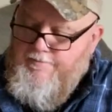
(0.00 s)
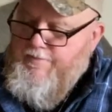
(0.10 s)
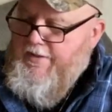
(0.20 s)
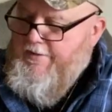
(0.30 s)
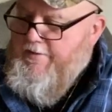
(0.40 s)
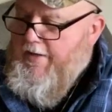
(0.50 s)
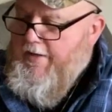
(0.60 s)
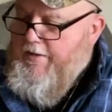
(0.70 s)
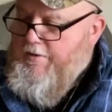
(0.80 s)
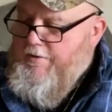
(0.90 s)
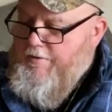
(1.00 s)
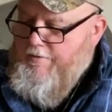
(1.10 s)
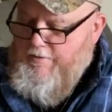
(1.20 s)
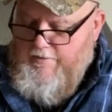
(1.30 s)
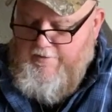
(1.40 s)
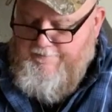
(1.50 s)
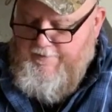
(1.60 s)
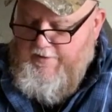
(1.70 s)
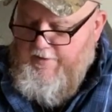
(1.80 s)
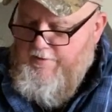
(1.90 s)
P-Tac, or I
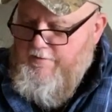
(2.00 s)
forgot